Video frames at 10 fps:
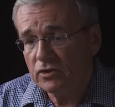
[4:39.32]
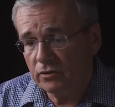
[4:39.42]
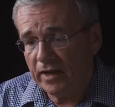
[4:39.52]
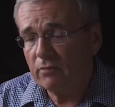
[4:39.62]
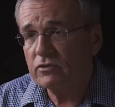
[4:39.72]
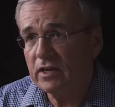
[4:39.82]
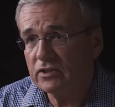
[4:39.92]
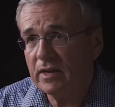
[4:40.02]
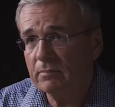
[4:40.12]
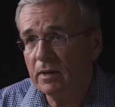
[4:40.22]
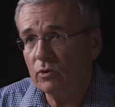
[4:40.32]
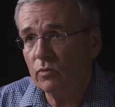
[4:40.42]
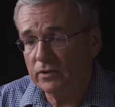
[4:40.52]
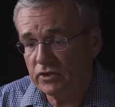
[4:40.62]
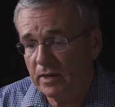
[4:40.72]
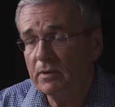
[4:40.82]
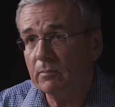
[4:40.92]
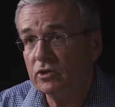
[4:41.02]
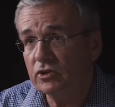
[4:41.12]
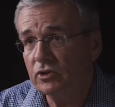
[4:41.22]
So that was step number one. Step
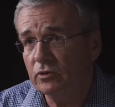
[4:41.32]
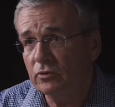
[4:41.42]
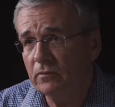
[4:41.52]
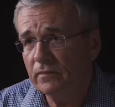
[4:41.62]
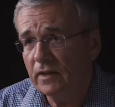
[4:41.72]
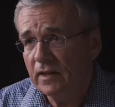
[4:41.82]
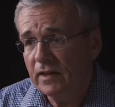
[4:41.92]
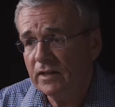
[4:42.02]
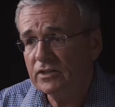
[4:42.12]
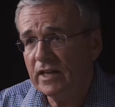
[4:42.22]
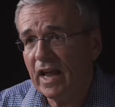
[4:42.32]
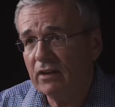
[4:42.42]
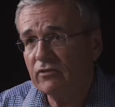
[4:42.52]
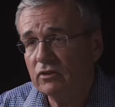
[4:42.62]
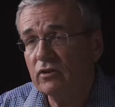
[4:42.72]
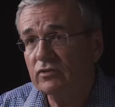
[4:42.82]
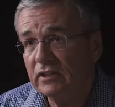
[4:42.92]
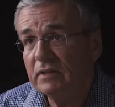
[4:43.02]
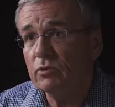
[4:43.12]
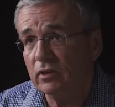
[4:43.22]
number two is the advent of
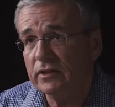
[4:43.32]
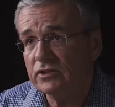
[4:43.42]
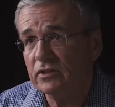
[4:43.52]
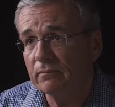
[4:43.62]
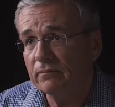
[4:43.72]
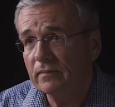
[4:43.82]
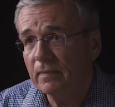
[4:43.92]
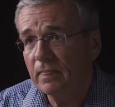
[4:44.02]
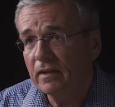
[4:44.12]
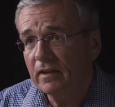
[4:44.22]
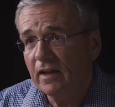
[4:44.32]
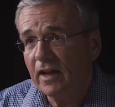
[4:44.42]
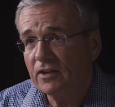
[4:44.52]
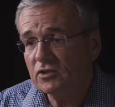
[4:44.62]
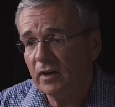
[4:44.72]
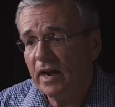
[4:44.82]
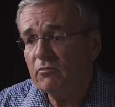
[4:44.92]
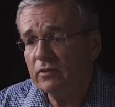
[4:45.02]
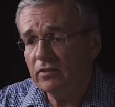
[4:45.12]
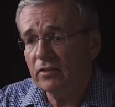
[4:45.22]
liberalism. And so I
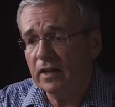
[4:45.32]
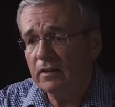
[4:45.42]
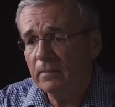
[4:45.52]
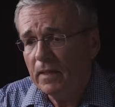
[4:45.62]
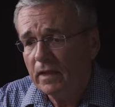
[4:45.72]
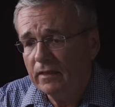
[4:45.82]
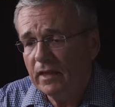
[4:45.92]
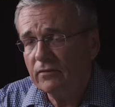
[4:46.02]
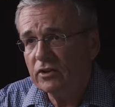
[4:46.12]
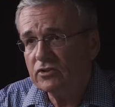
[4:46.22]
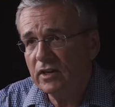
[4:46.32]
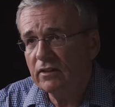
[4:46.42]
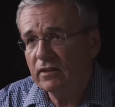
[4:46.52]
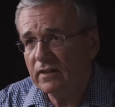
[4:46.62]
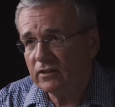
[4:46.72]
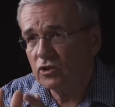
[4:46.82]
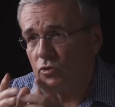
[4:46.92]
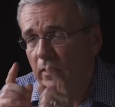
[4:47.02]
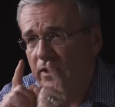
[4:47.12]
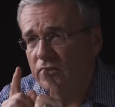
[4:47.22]
would think that if there's anything that the
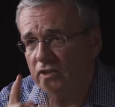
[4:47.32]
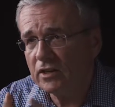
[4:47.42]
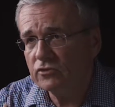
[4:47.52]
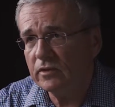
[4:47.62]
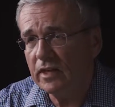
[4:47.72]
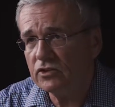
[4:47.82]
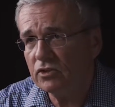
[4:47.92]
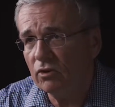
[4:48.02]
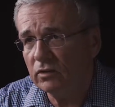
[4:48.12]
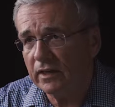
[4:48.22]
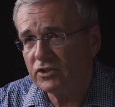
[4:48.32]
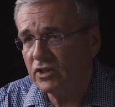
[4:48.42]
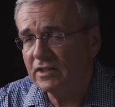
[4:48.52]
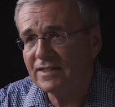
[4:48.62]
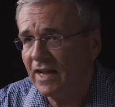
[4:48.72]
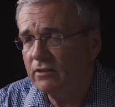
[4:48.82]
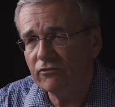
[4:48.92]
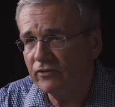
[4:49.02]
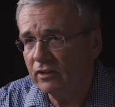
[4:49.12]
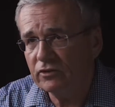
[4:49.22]
20th century has told us, it's not
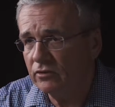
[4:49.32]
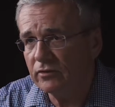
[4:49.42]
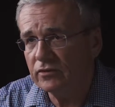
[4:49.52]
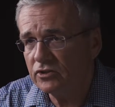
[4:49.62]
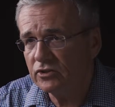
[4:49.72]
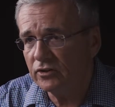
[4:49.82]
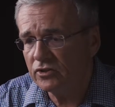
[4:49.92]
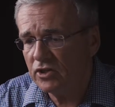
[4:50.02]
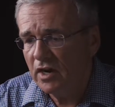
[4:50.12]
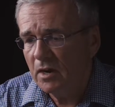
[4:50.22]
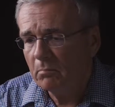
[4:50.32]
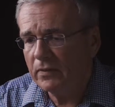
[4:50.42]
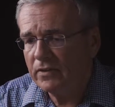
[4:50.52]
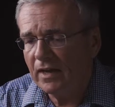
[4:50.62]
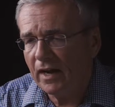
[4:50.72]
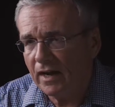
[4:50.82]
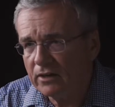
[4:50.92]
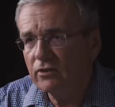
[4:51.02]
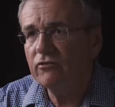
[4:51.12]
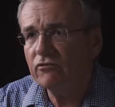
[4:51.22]
the failure of the church, but the
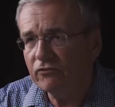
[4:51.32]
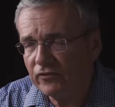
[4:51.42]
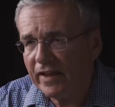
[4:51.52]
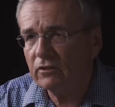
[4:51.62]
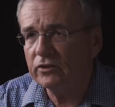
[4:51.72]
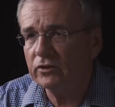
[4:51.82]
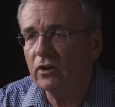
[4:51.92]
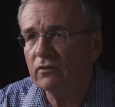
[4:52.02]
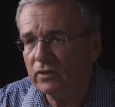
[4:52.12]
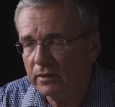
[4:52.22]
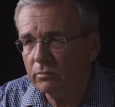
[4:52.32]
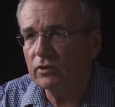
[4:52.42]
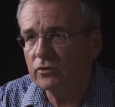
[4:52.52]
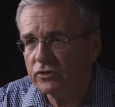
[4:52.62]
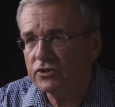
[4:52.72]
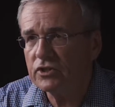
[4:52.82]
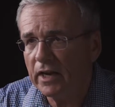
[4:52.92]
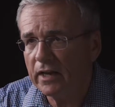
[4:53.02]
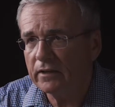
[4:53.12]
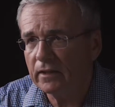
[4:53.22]
utter failure of liberal
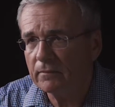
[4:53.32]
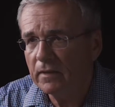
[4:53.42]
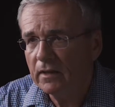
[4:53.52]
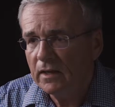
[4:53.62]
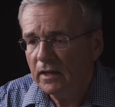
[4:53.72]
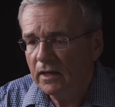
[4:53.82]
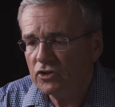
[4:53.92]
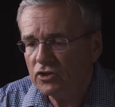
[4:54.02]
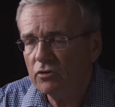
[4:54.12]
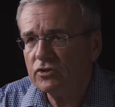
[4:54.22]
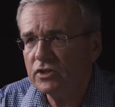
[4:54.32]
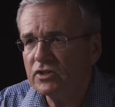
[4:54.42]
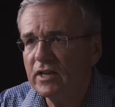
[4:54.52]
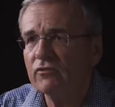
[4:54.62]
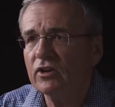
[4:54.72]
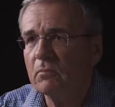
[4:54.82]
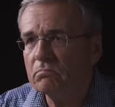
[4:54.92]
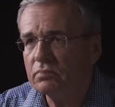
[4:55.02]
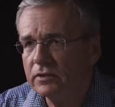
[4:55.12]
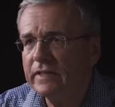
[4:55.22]
Christianity. It shows itself
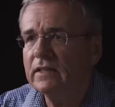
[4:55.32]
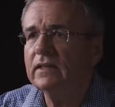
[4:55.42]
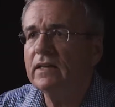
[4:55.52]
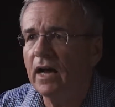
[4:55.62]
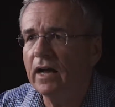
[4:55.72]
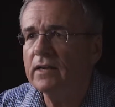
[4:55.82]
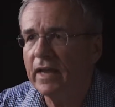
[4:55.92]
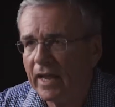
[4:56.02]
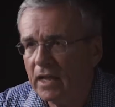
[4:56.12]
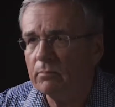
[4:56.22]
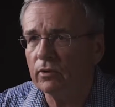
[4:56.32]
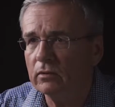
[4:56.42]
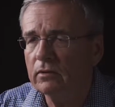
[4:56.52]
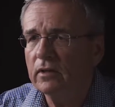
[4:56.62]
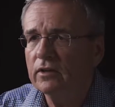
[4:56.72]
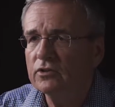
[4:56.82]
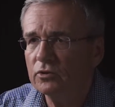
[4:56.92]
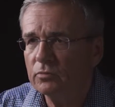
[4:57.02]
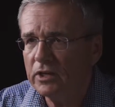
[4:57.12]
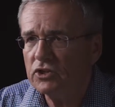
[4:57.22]
completely unable
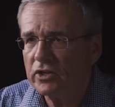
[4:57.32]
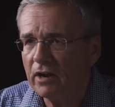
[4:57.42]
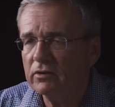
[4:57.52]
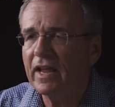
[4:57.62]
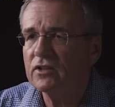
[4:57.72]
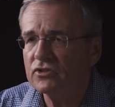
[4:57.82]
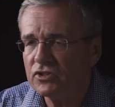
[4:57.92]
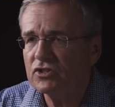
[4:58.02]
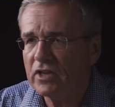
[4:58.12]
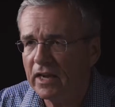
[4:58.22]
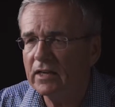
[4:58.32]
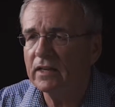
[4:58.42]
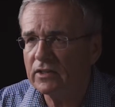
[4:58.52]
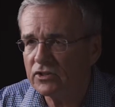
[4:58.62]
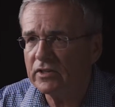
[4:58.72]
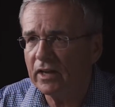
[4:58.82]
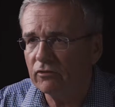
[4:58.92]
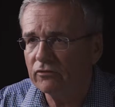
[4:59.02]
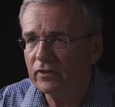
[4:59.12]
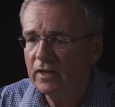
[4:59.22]
to reach out and sustain
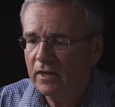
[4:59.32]
itself.